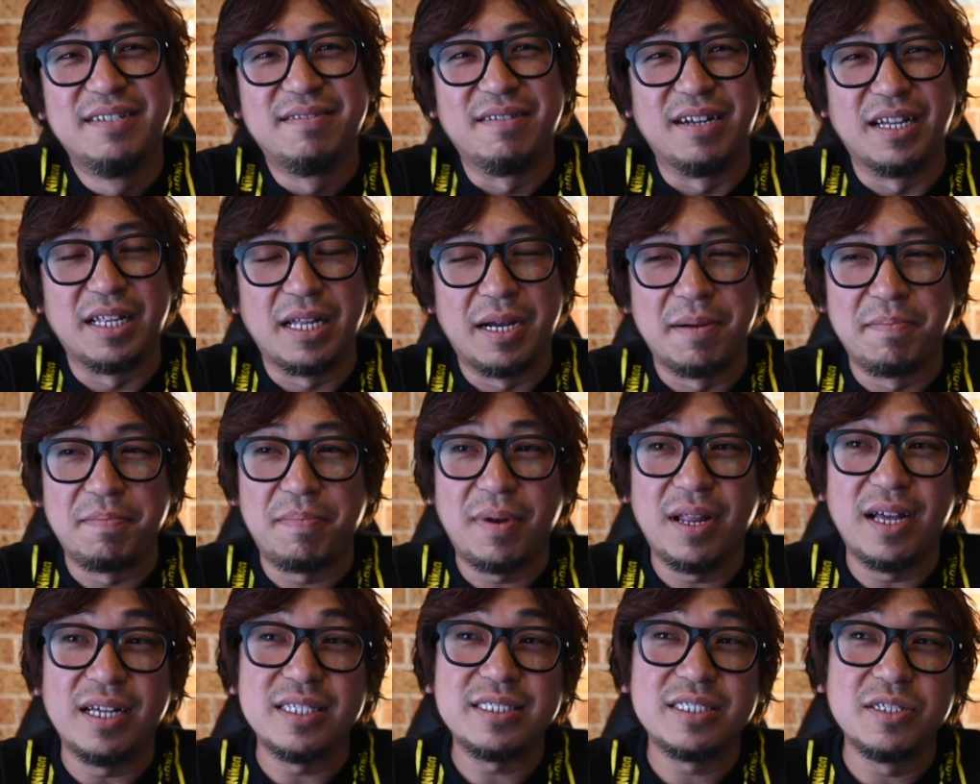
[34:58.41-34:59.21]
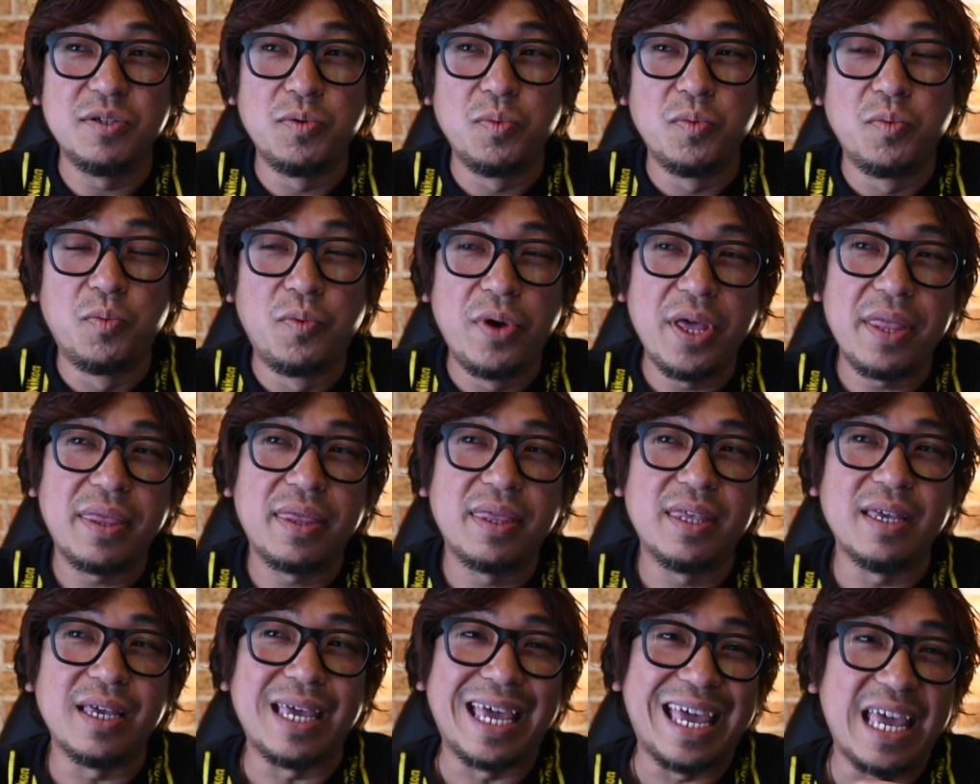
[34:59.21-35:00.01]
Right? Plus,
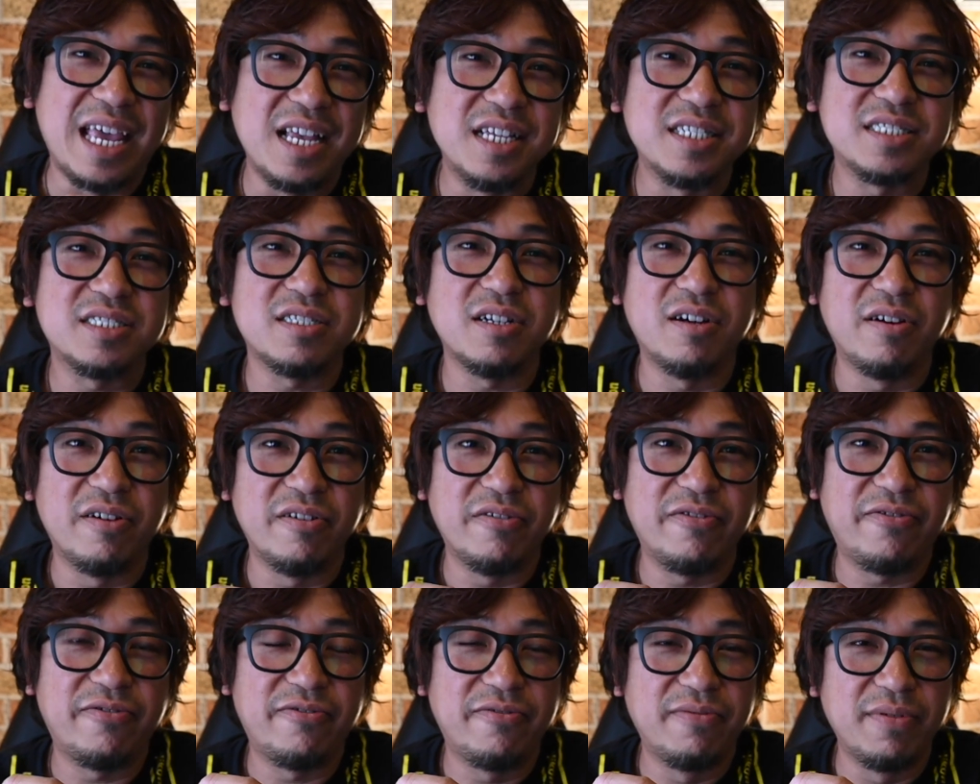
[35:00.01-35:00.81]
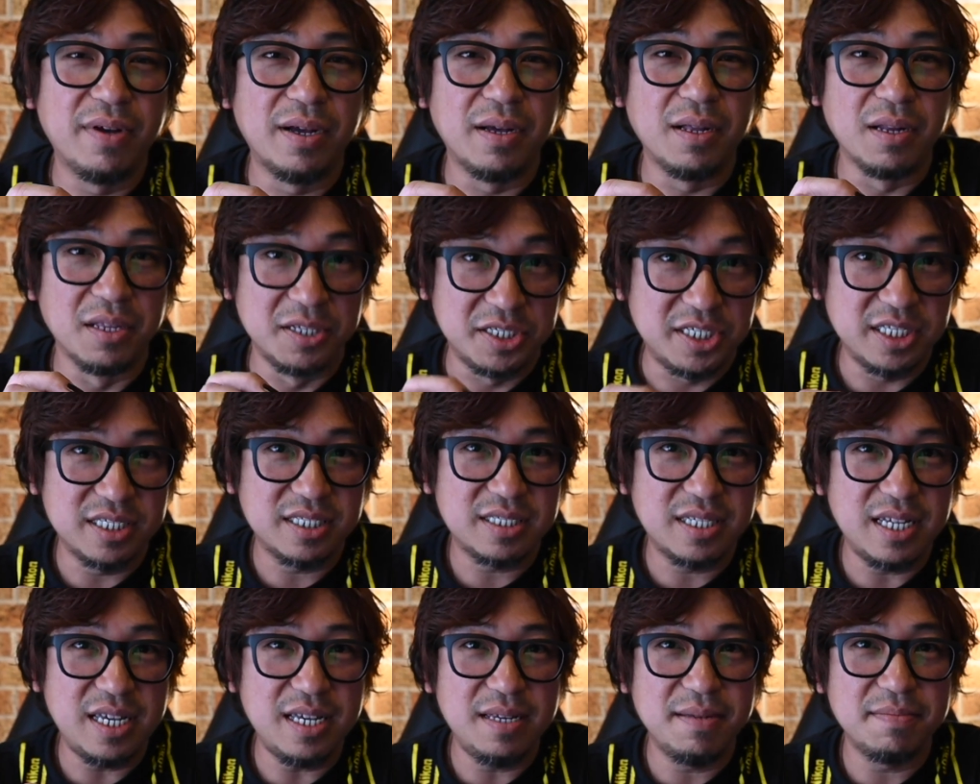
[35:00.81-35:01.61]
with the ease of
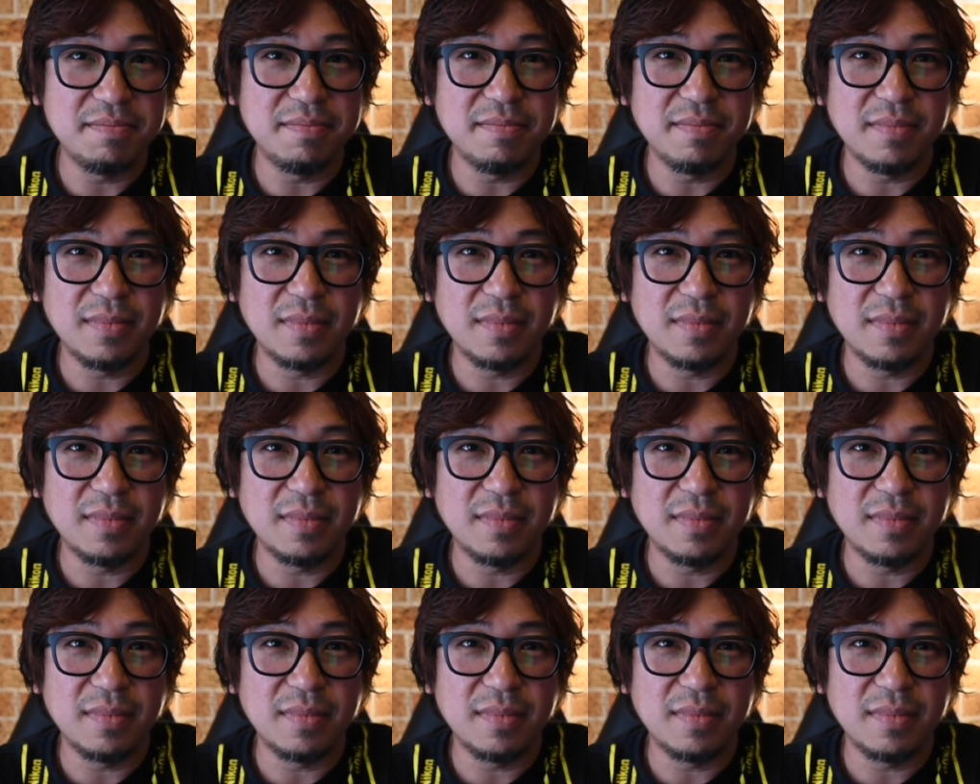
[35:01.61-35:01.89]
logistic,